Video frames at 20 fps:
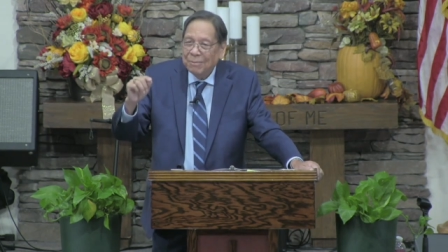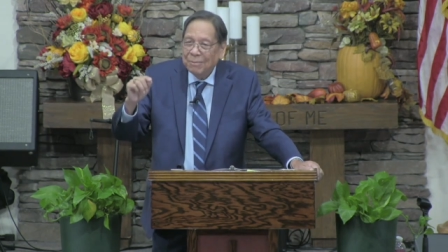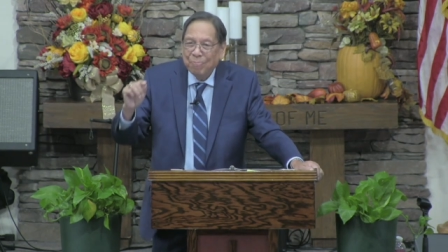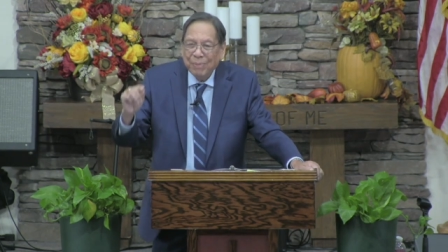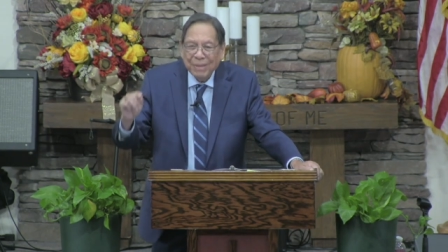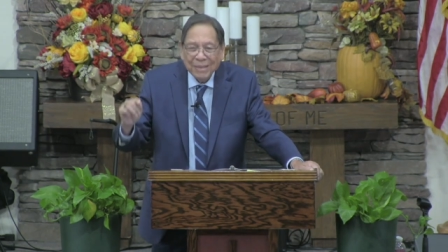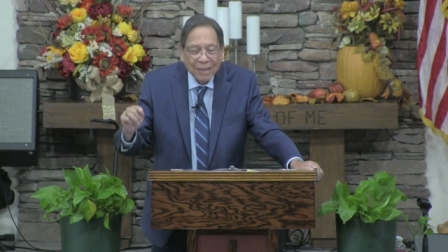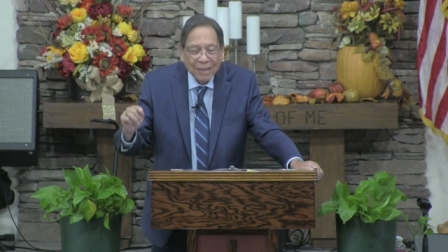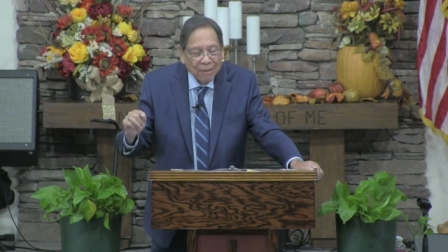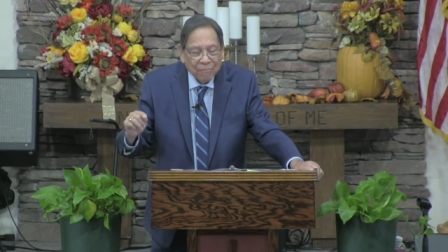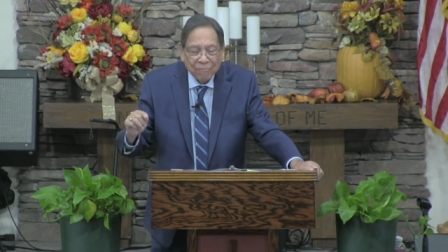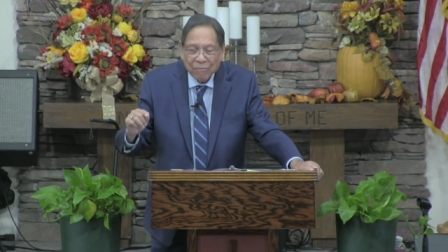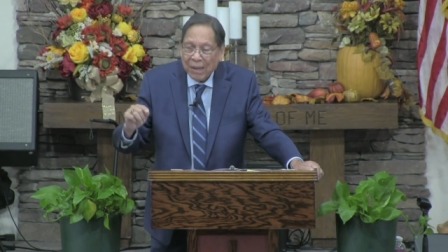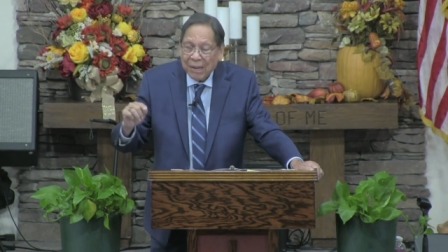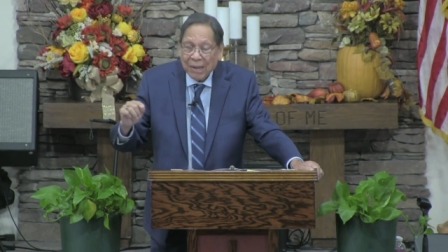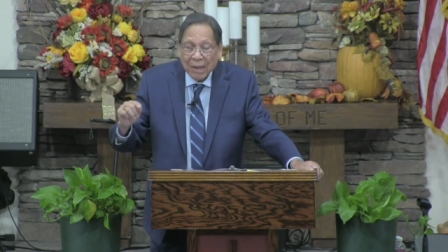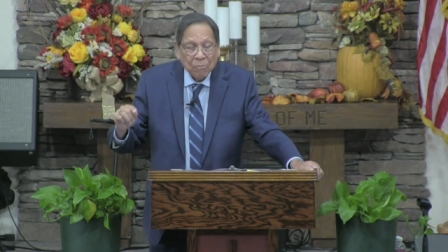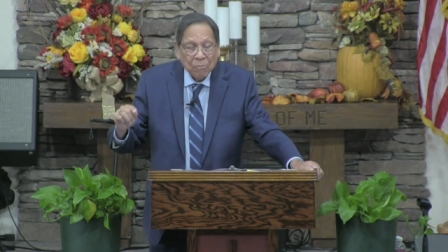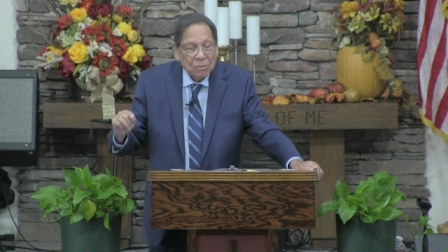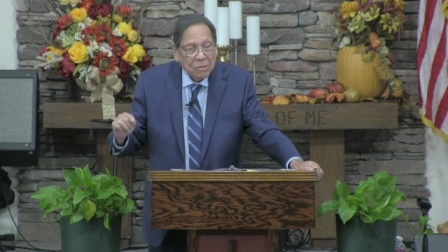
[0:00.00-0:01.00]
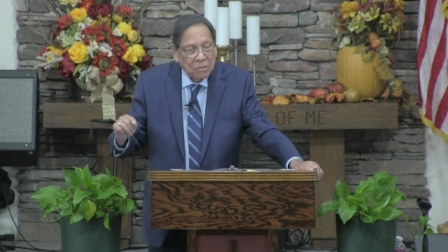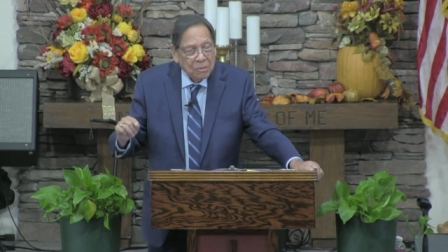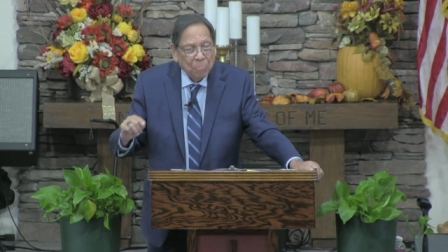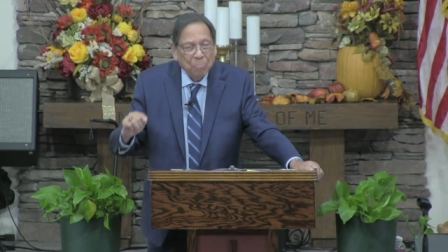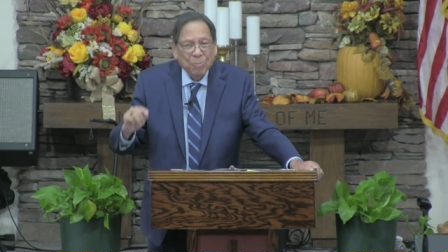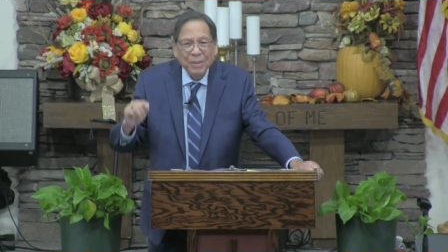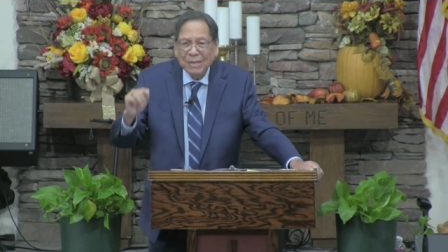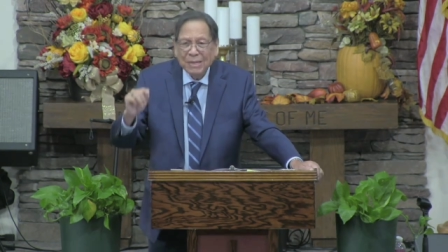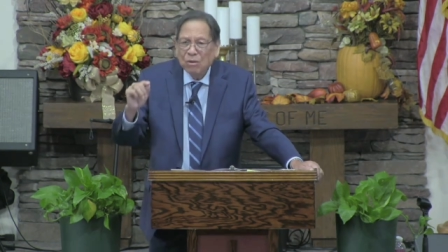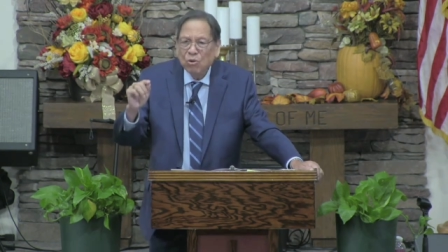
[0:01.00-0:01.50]
Be, in fact, I
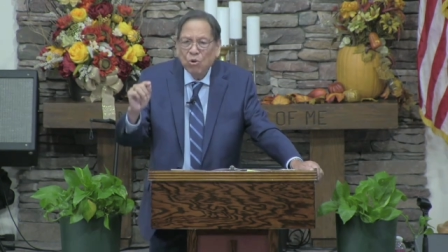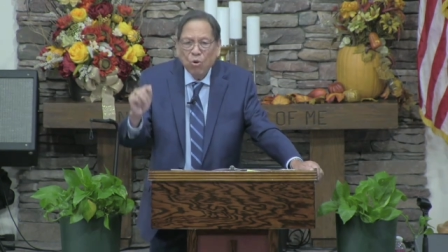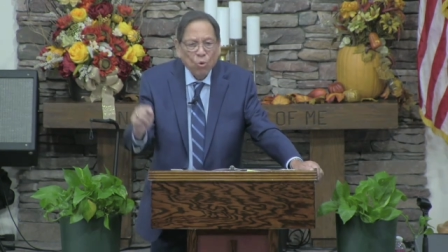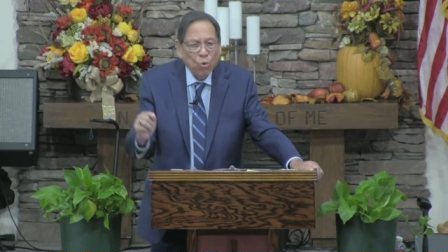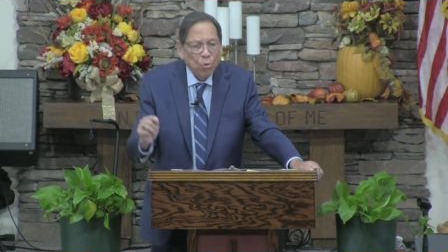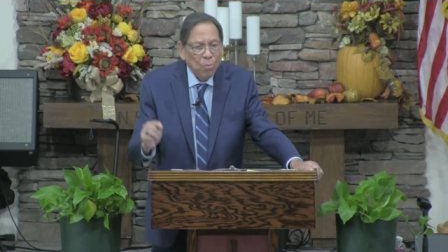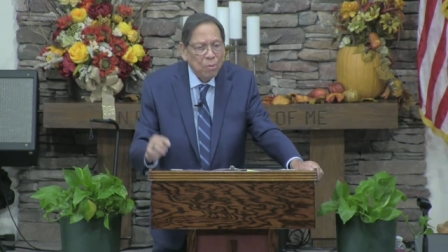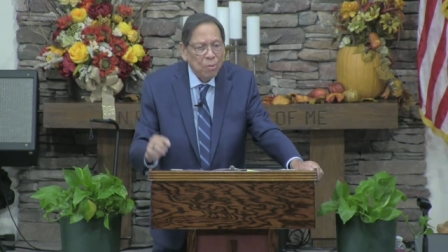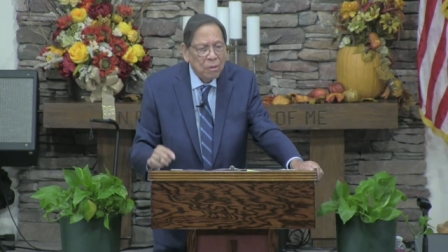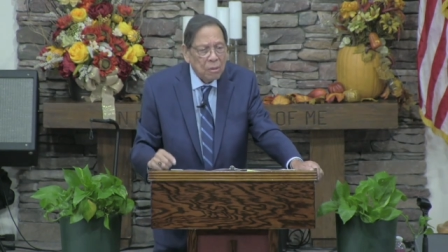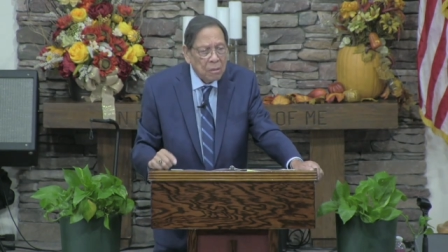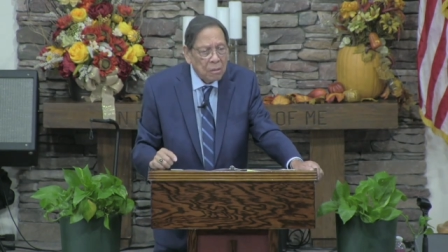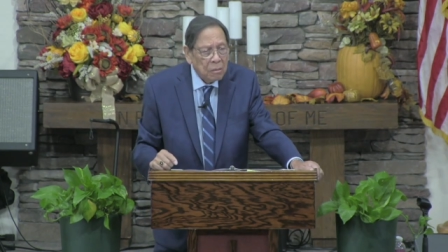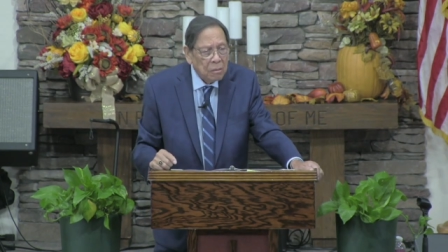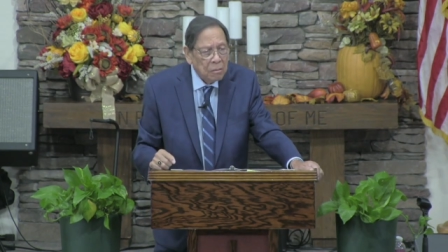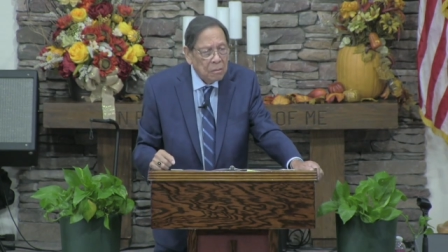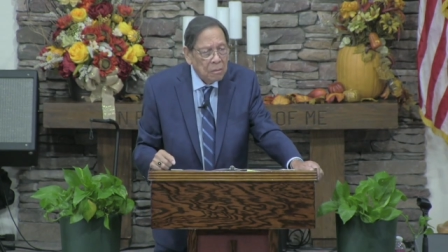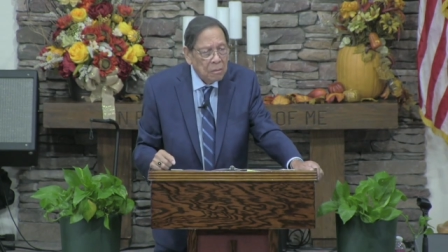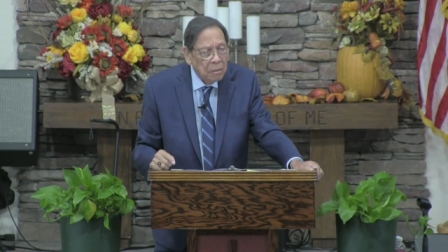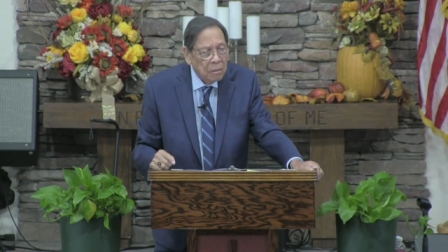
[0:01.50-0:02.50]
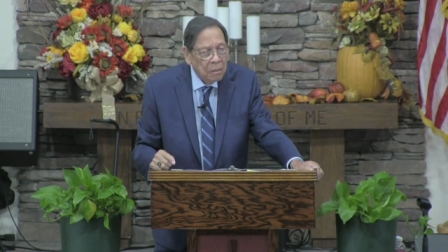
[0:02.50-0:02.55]
be normal.